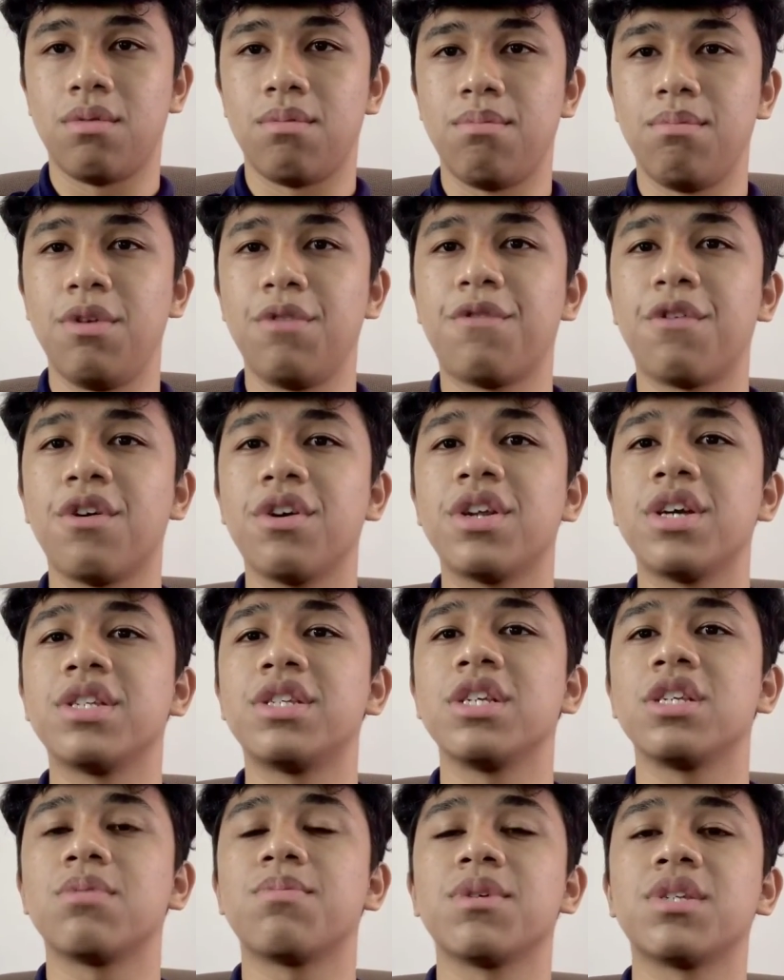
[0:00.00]
Before the
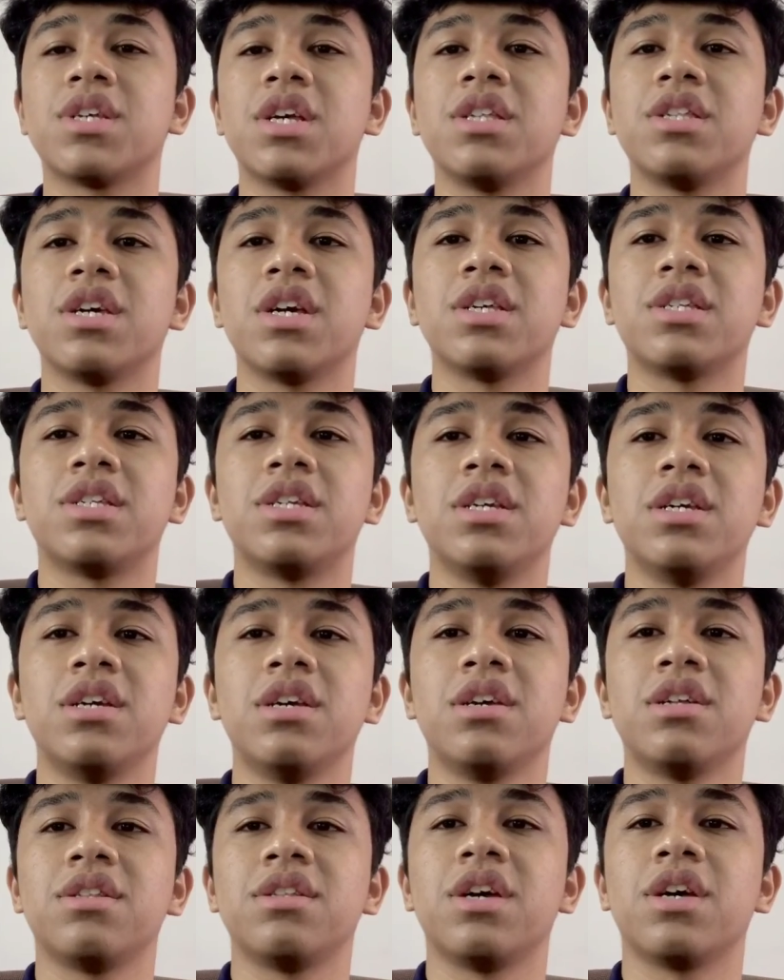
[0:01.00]
6%
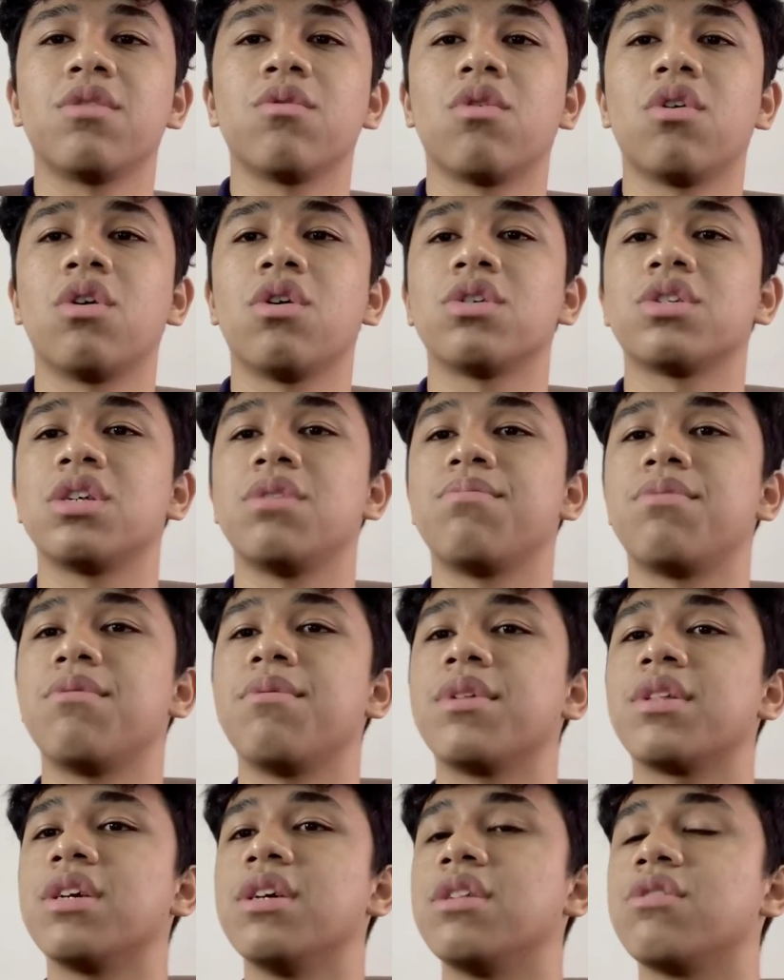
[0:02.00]
GST that was
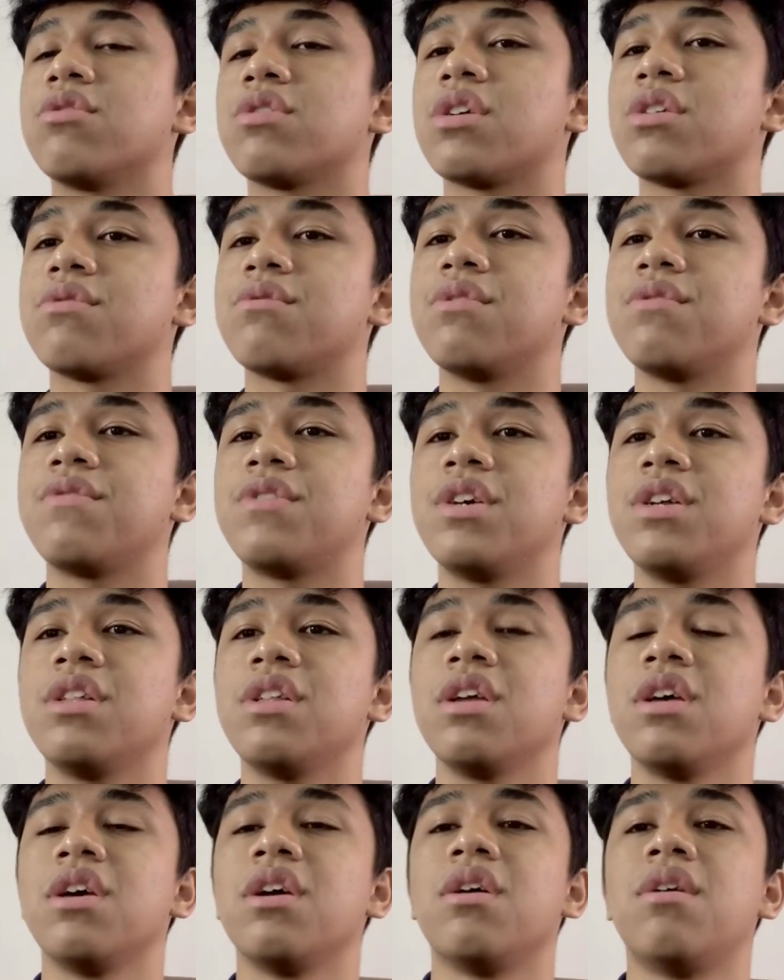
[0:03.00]
implemented in
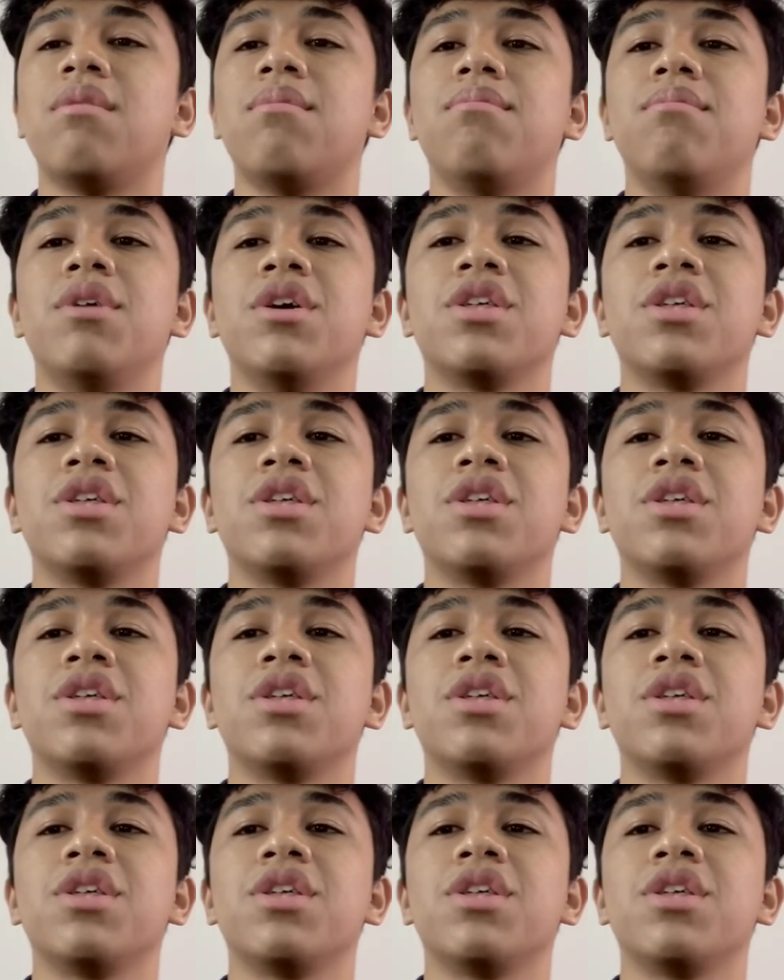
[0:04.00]
2015,